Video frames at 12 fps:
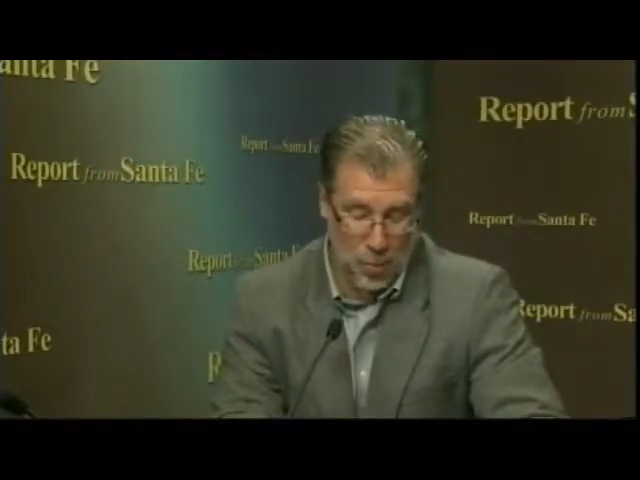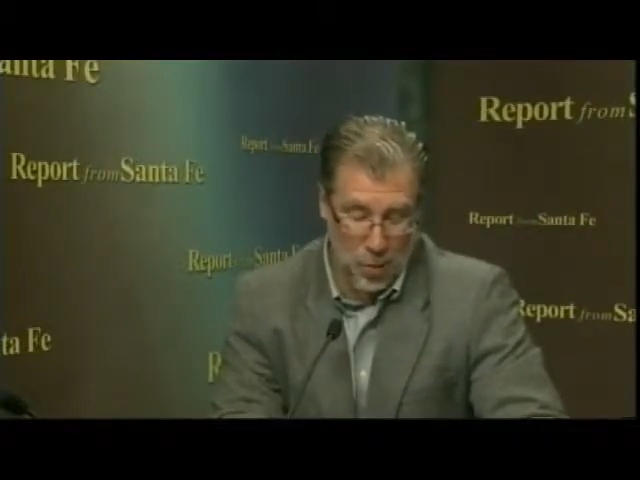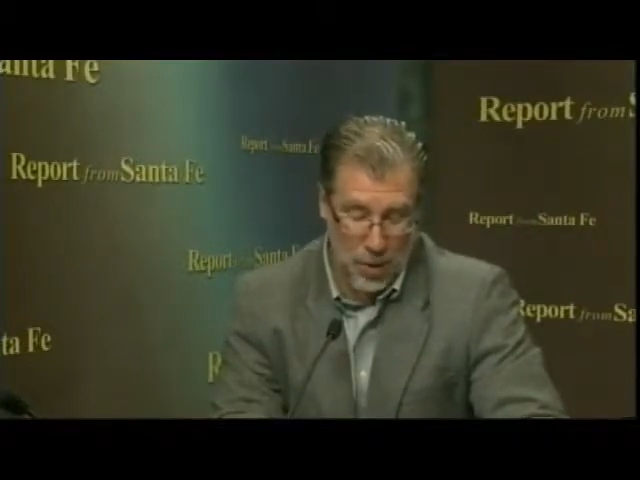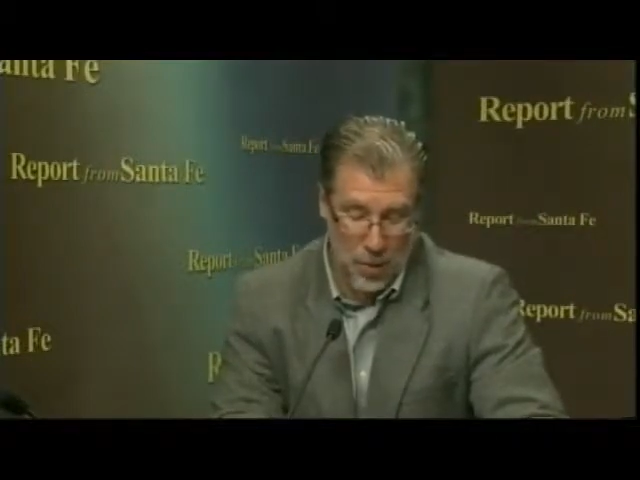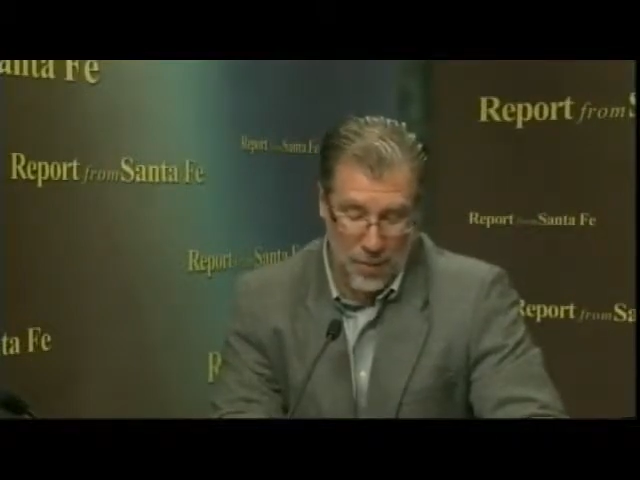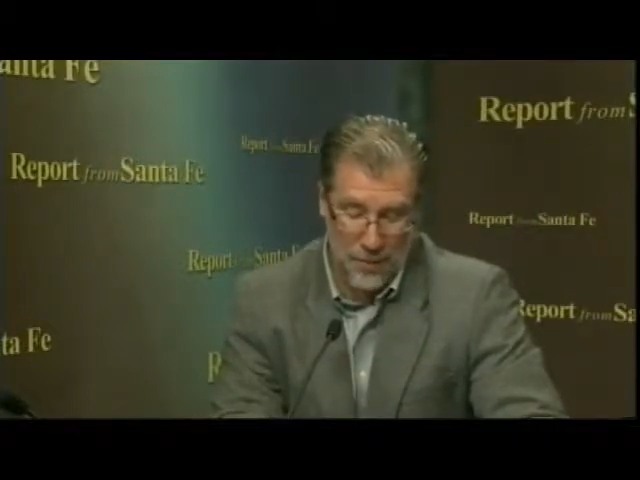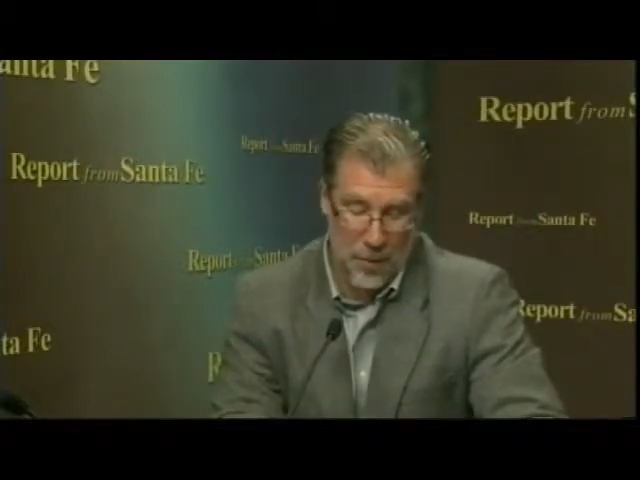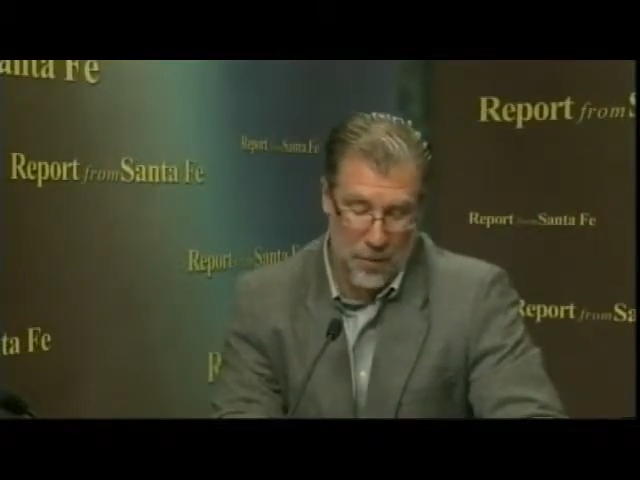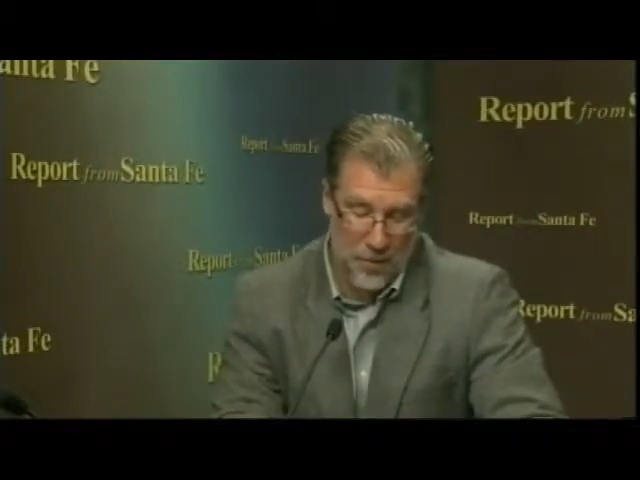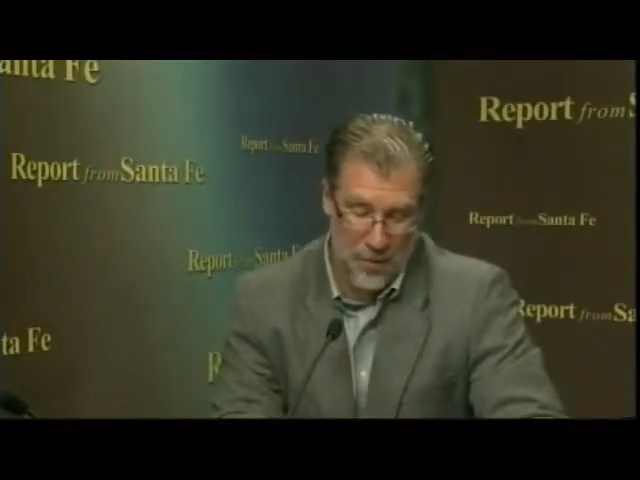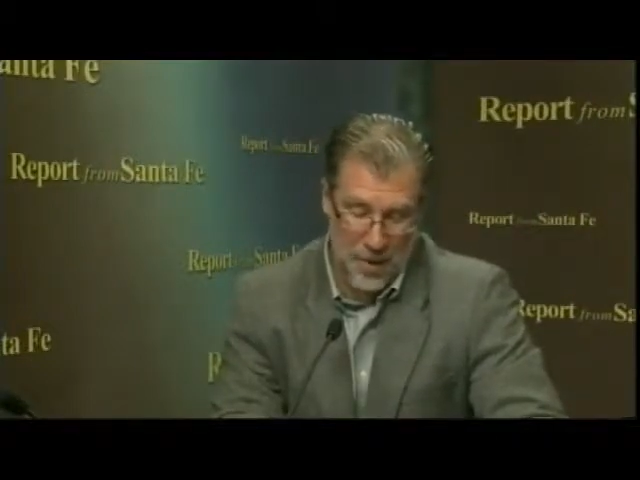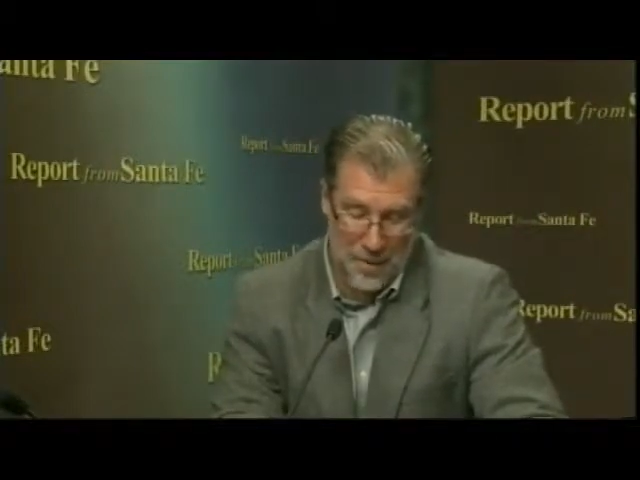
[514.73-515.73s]
work with
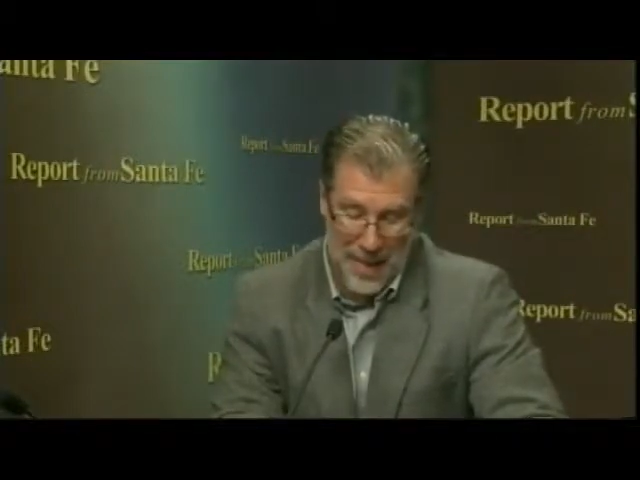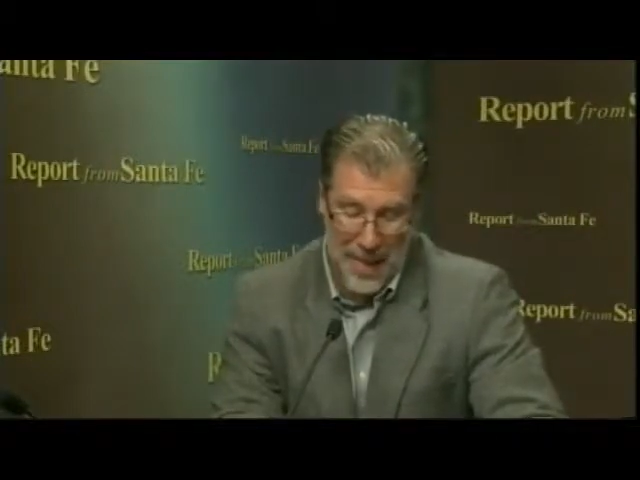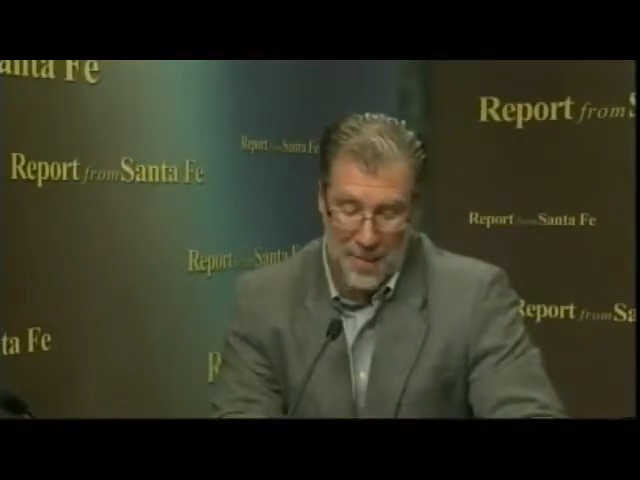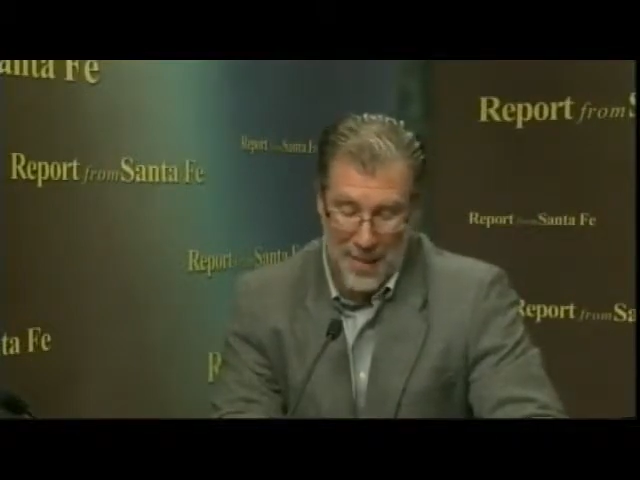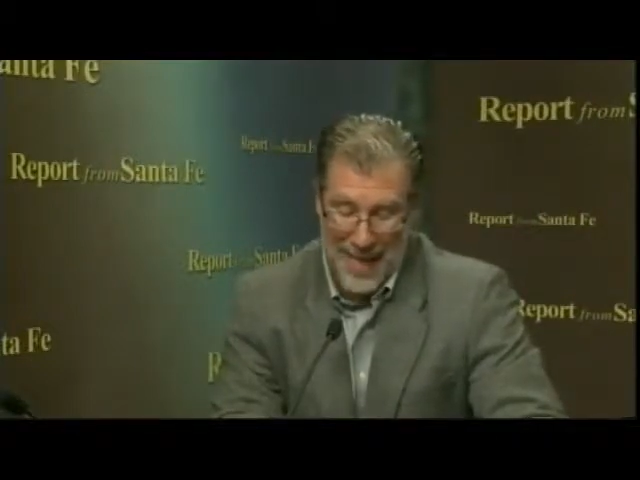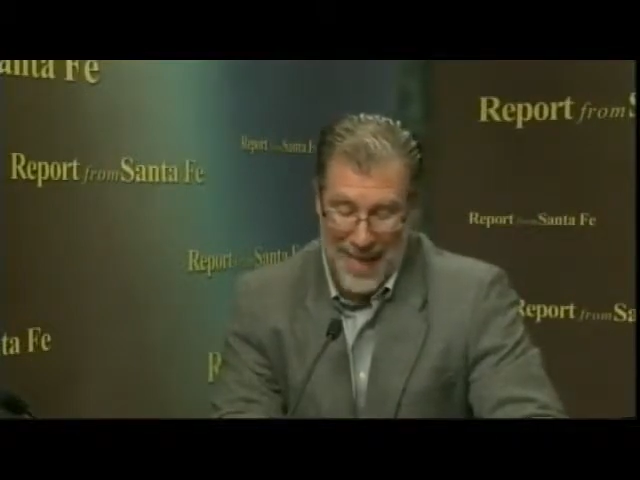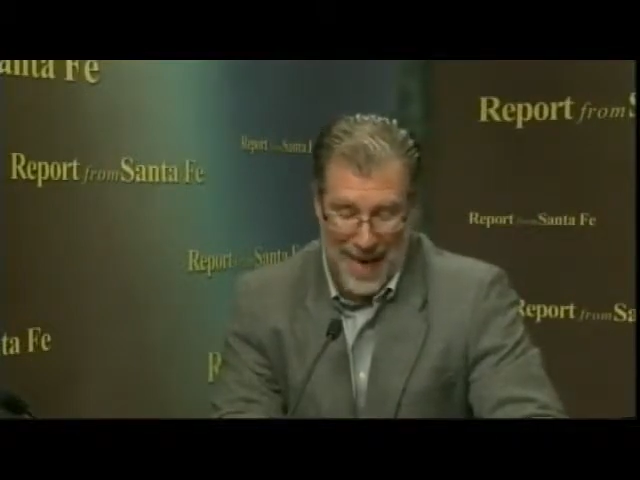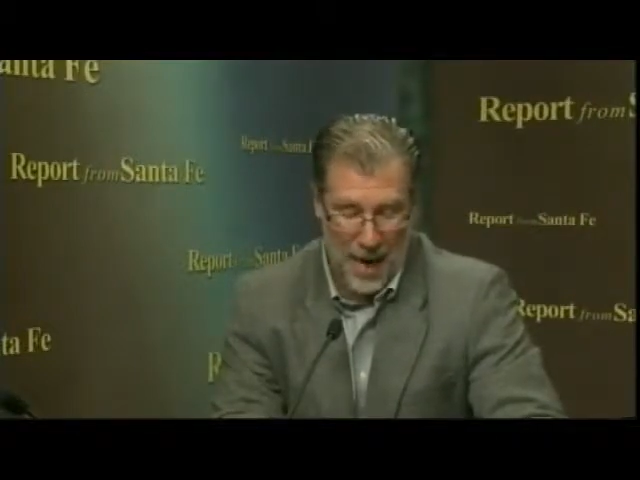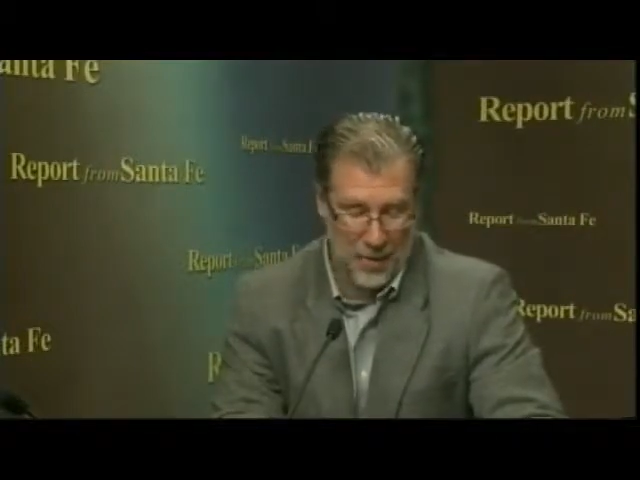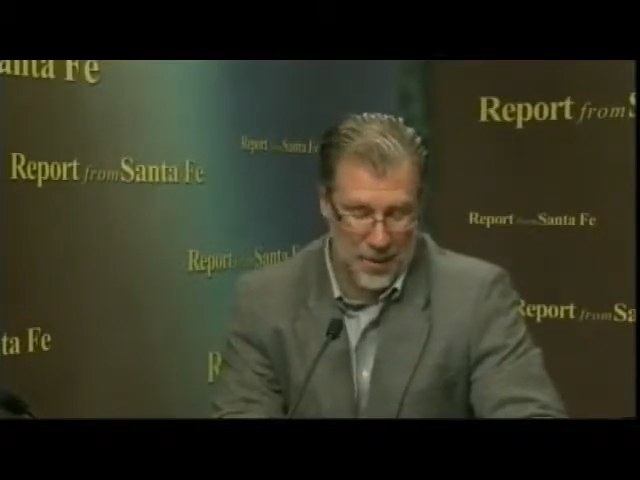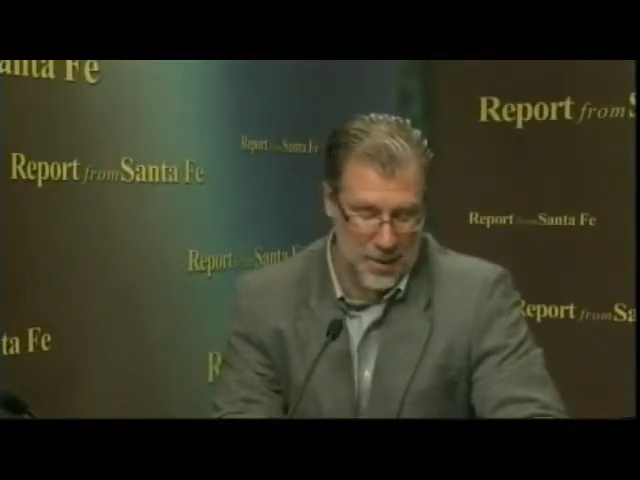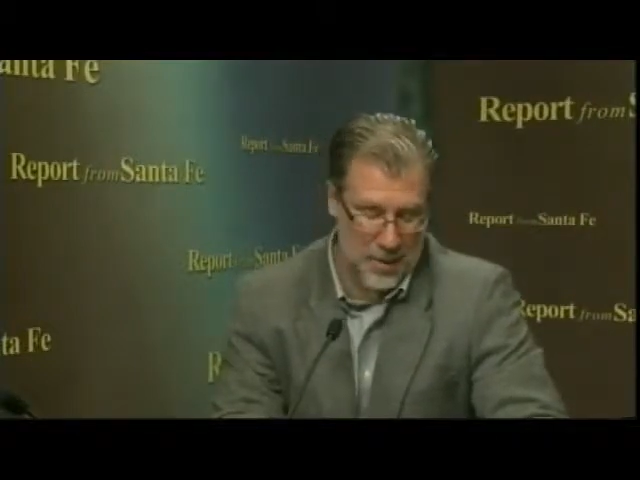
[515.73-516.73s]
voters and many media
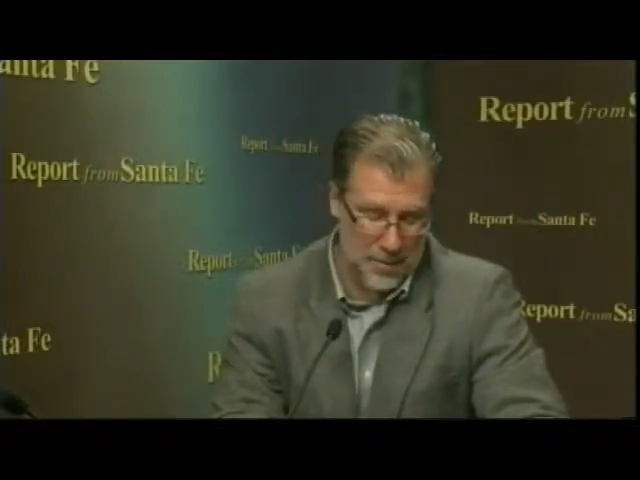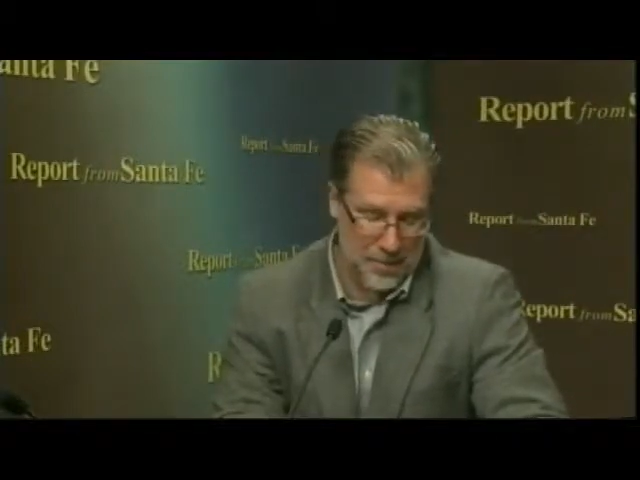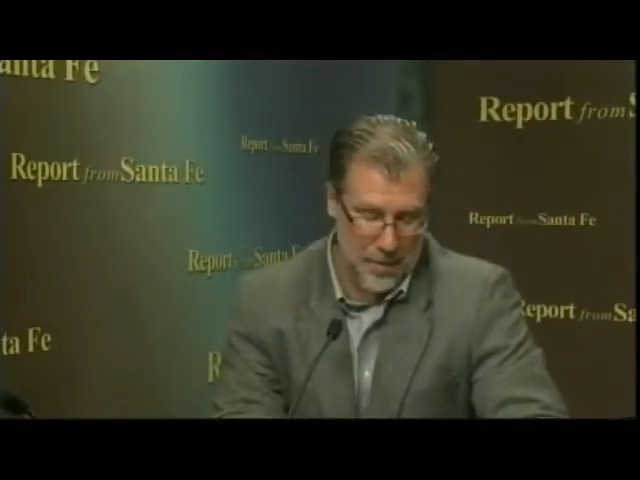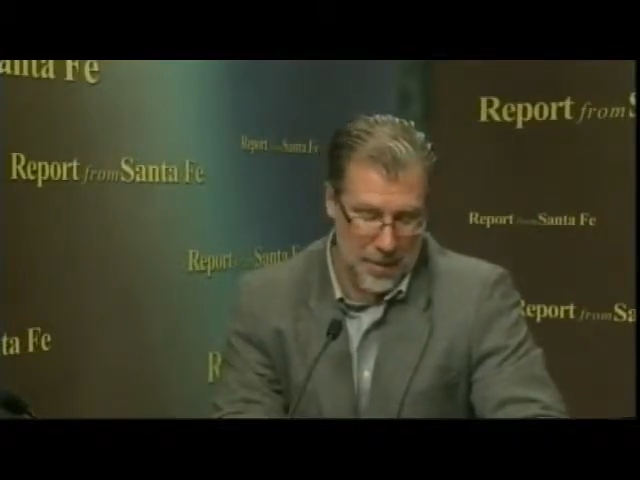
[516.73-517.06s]
outlets.